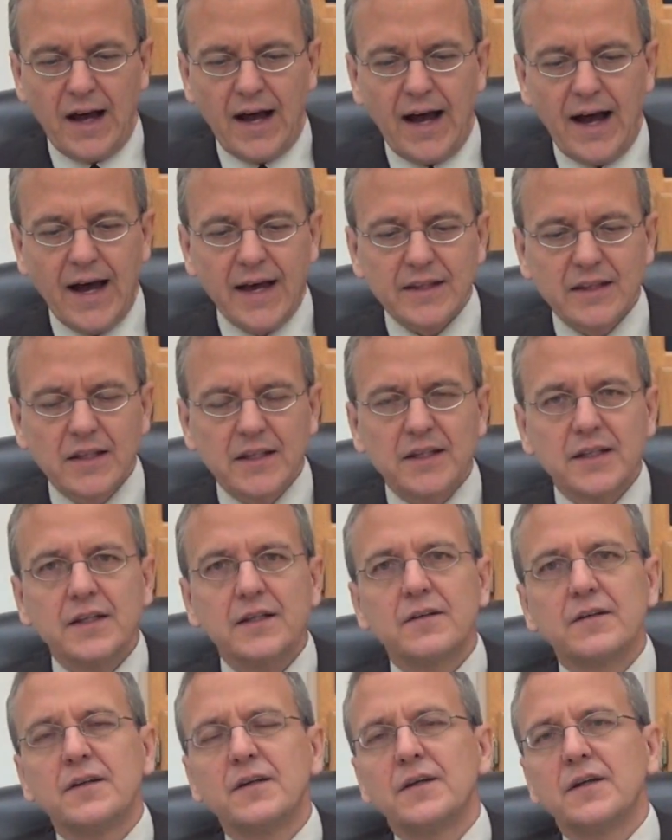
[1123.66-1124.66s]

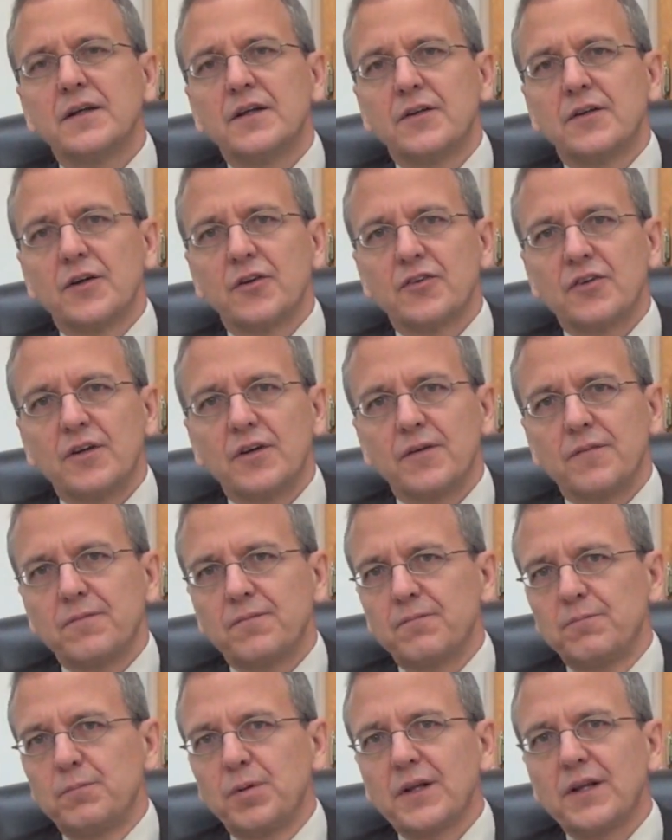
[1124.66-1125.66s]
Oddly, there's
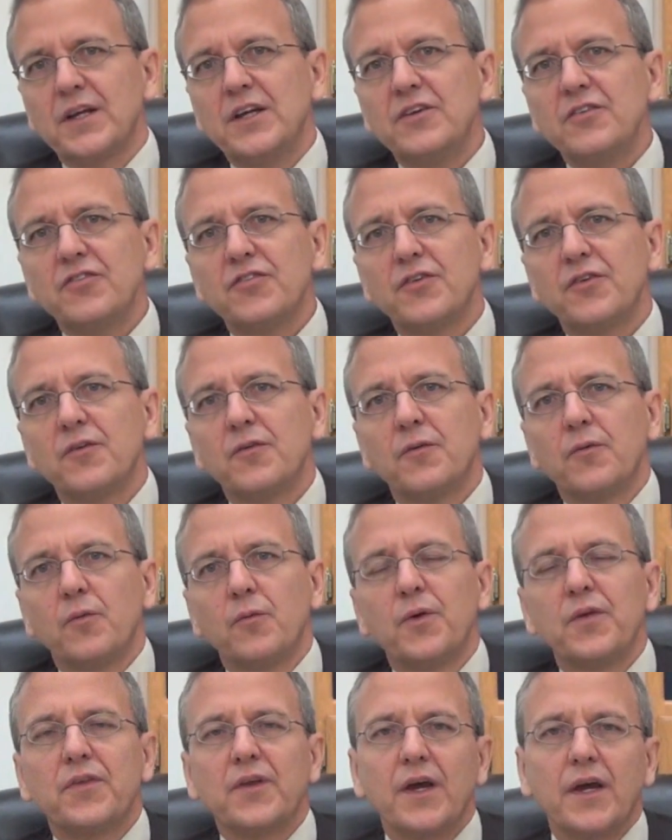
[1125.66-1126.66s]
a belief
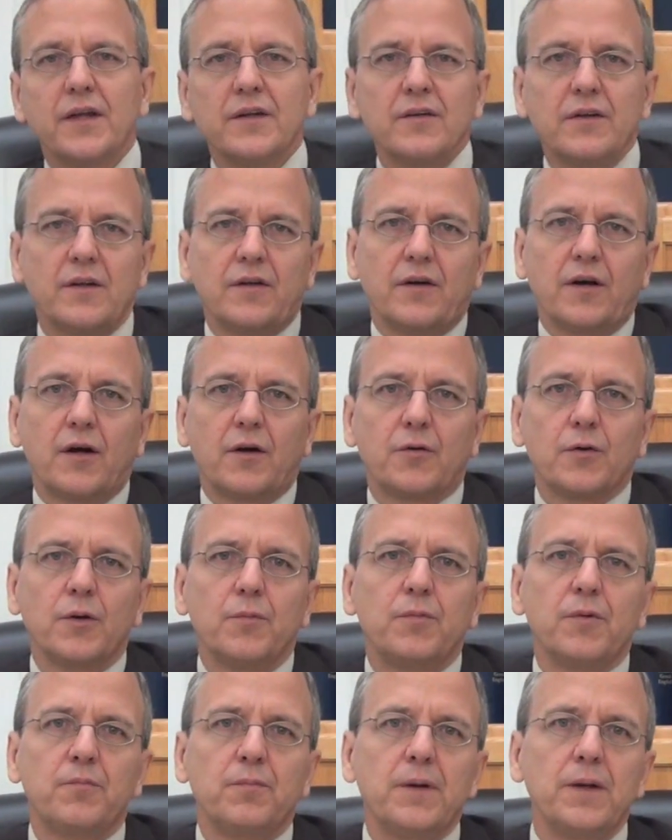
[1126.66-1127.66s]
within a
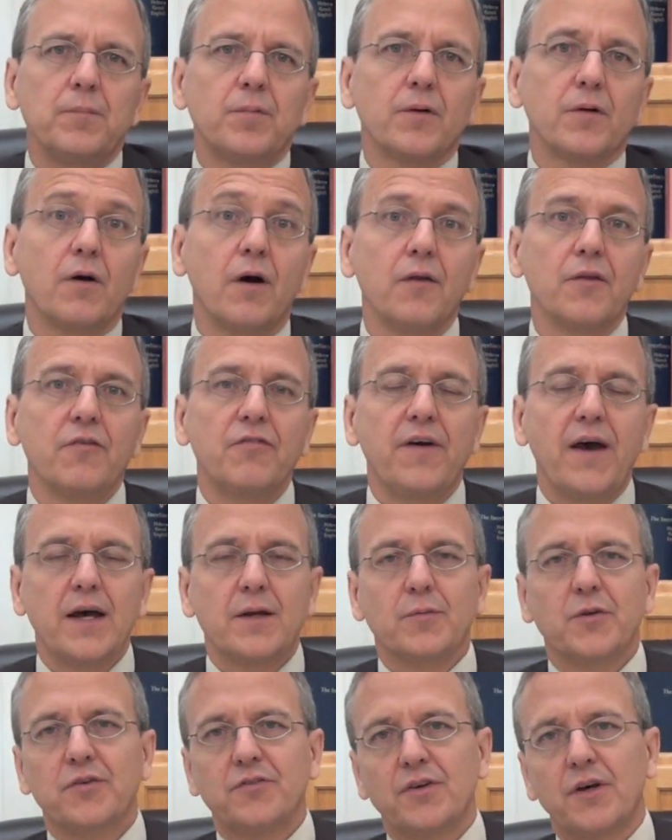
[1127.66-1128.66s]
group of people called the
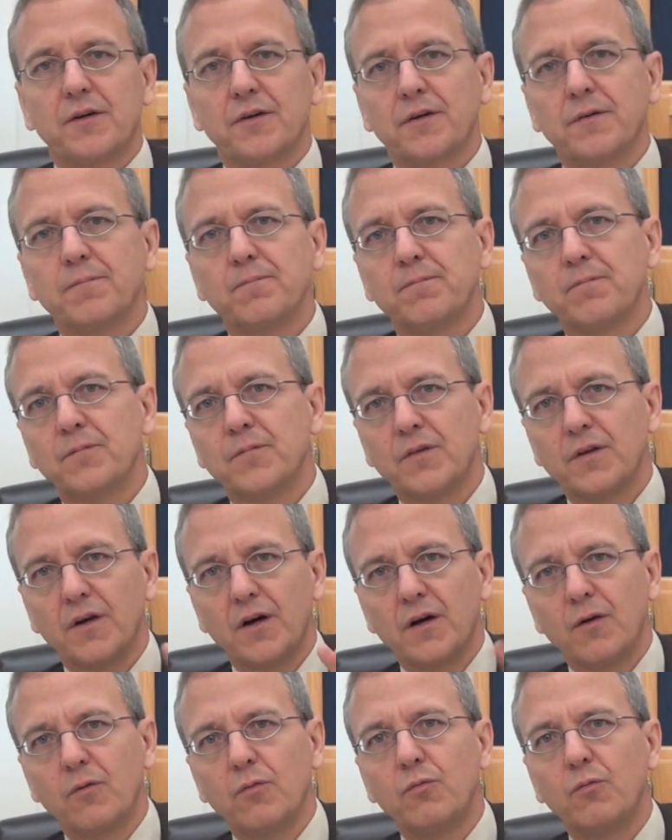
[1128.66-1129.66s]
Fatima Center.
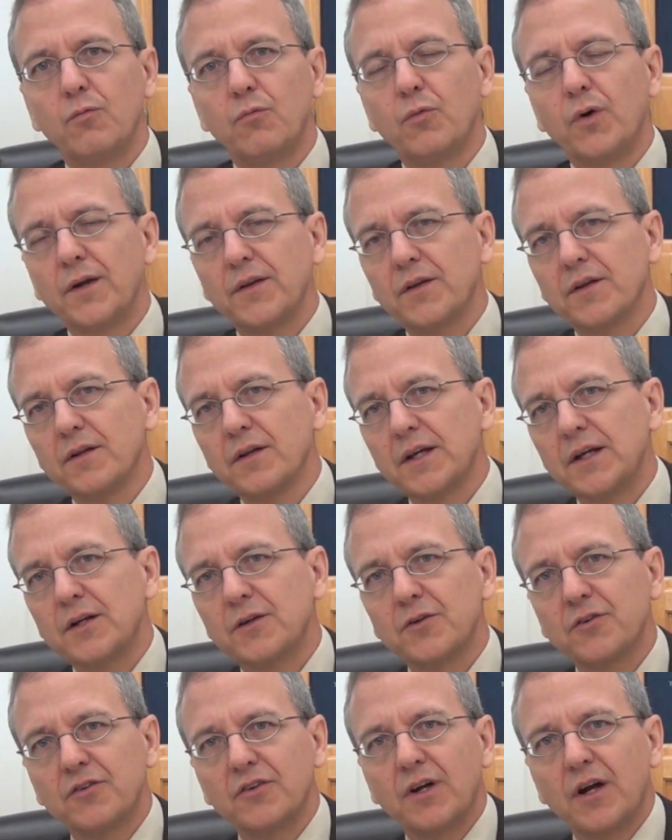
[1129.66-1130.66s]
One of the
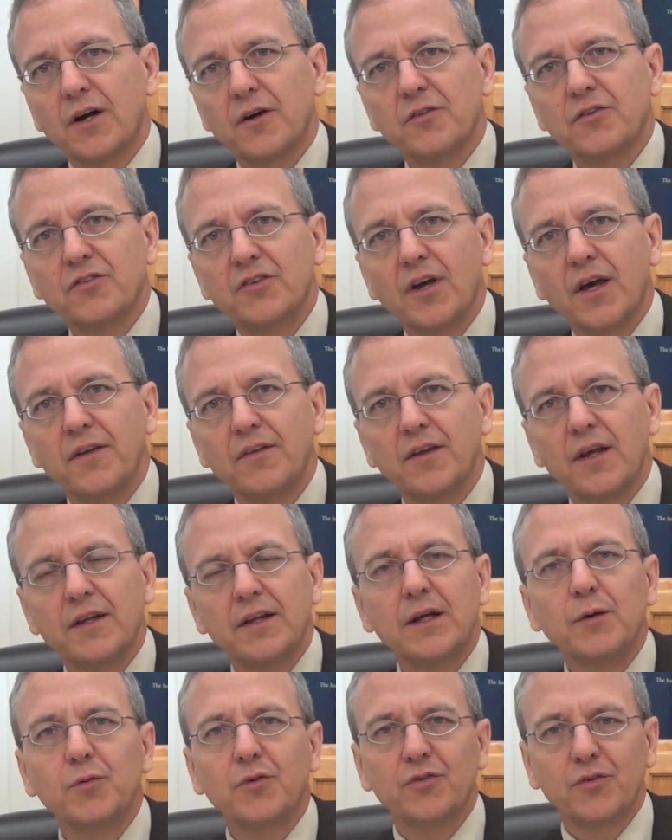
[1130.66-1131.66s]
leaders there said
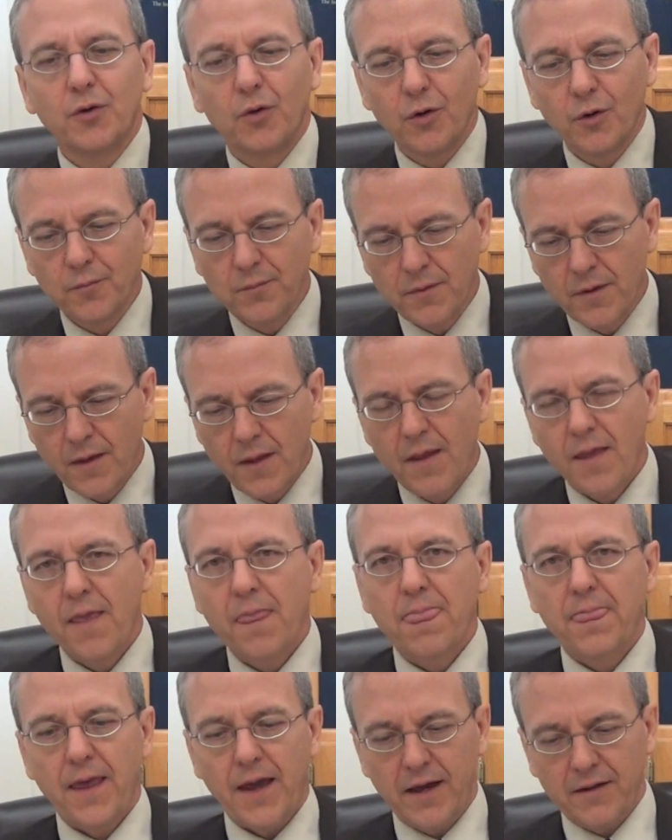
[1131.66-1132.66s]
that he was told
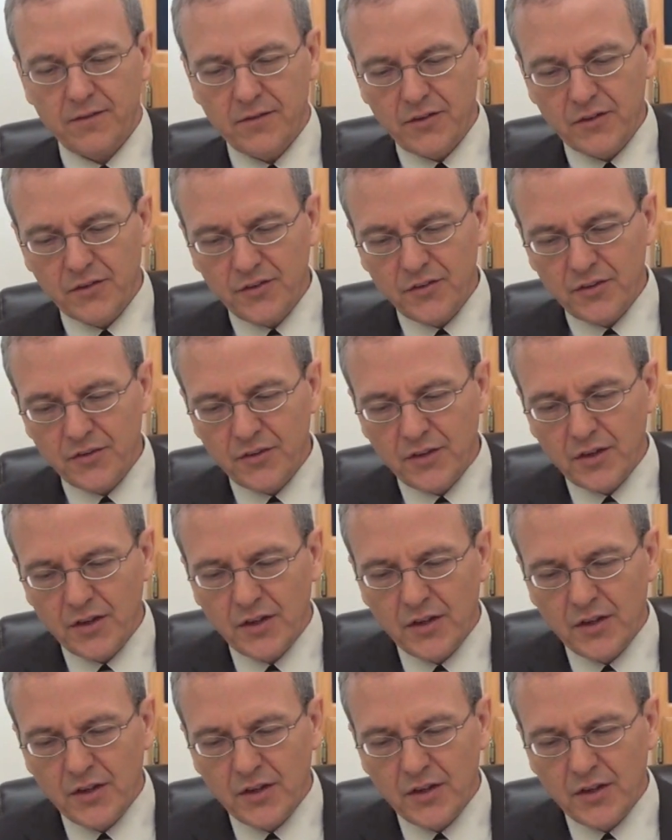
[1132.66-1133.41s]
that the